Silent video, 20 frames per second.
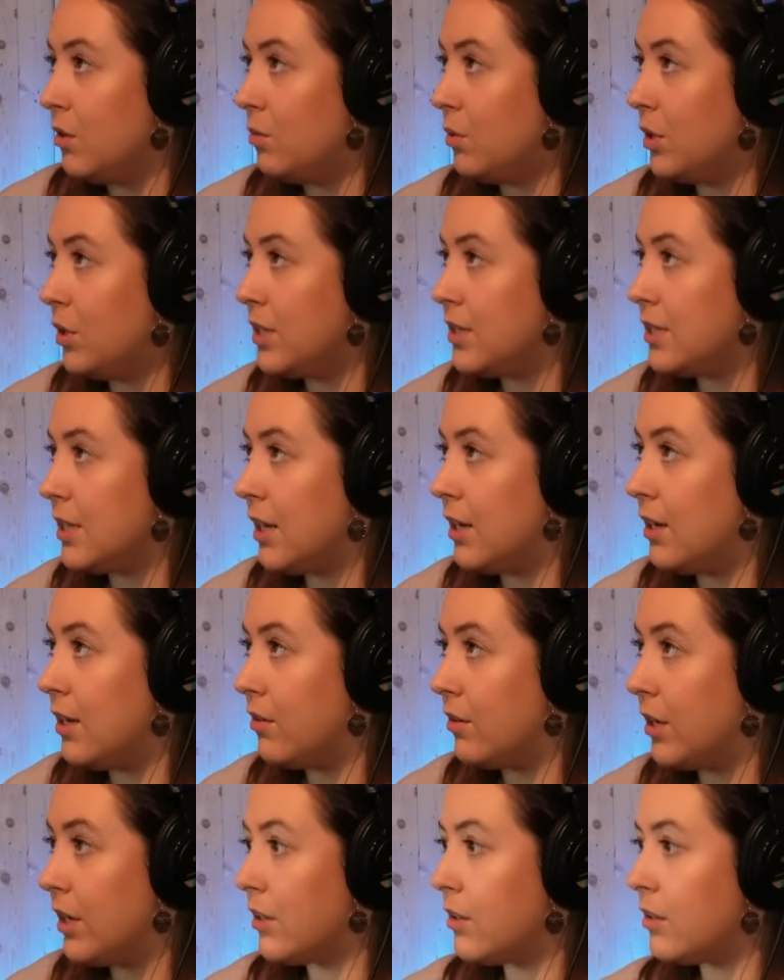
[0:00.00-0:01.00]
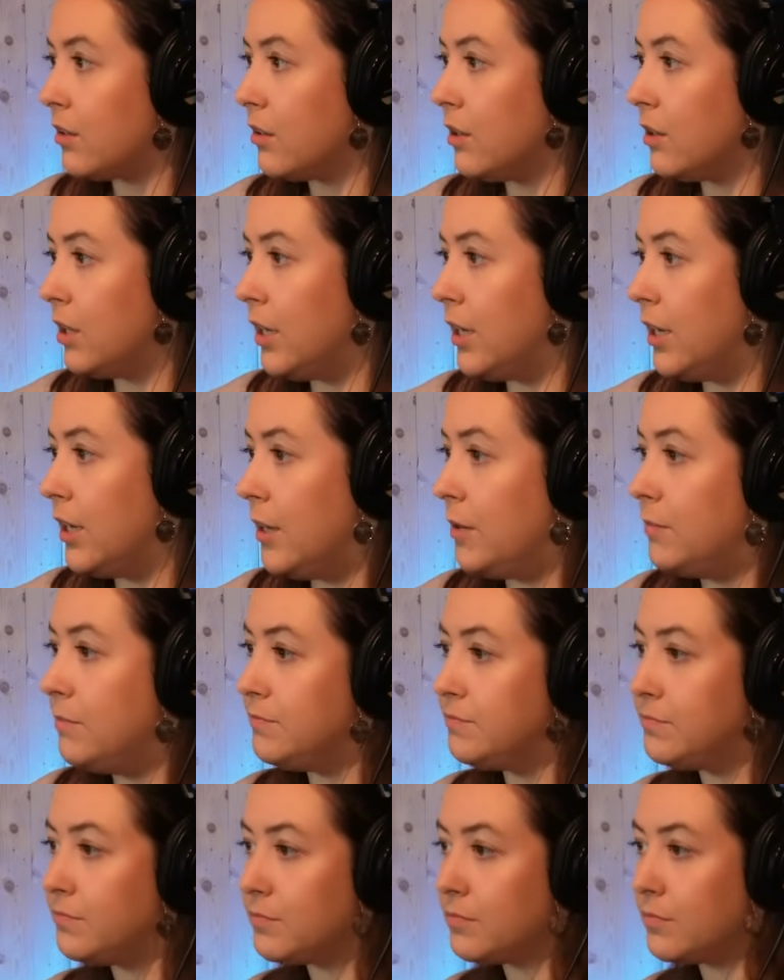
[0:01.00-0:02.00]
What is that lyric?
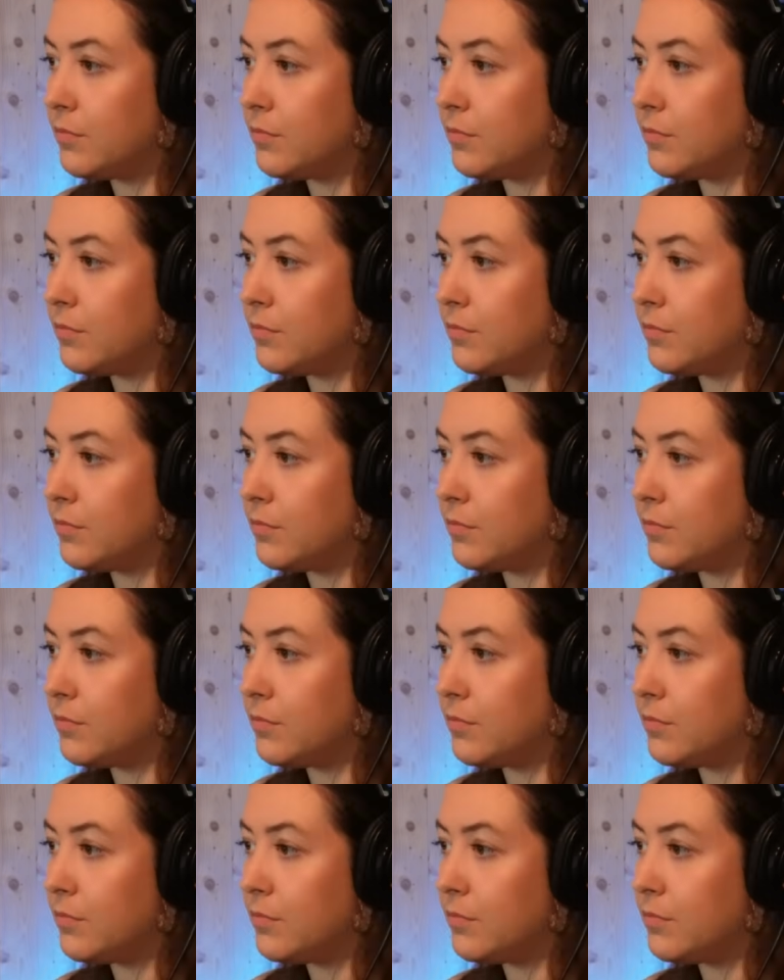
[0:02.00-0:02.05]
I